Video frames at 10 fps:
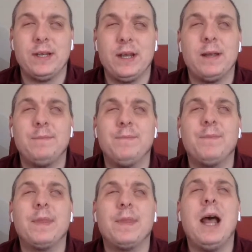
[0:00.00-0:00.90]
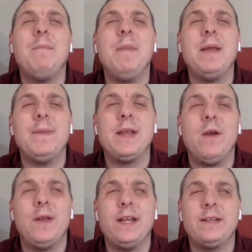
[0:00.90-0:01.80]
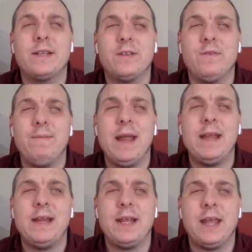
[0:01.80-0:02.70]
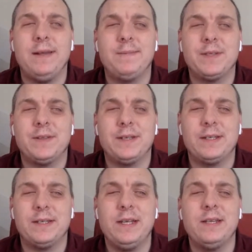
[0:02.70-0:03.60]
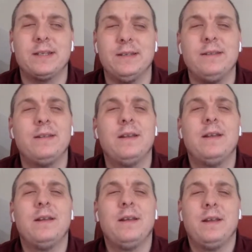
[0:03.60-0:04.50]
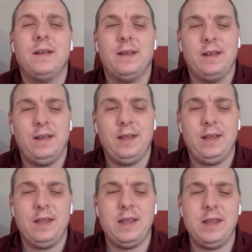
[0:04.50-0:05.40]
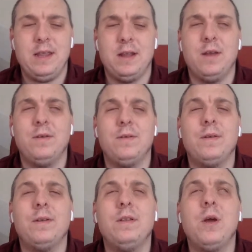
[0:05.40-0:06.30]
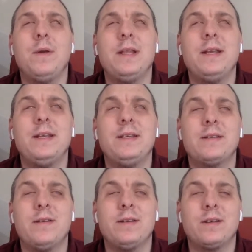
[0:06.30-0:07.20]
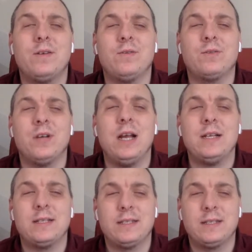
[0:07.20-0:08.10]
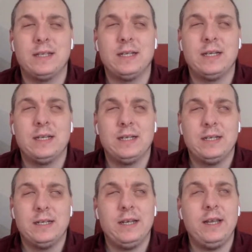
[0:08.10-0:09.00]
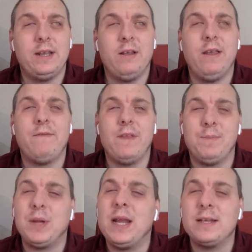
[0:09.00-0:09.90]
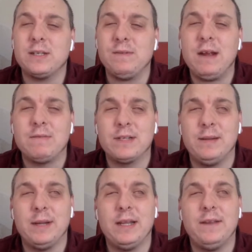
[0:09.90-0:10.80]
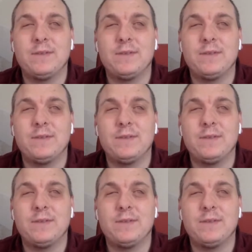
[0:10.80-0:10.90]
And maybe going into the remaining games of the season, knowing that he's signed a contract, it could give the players around him a lift.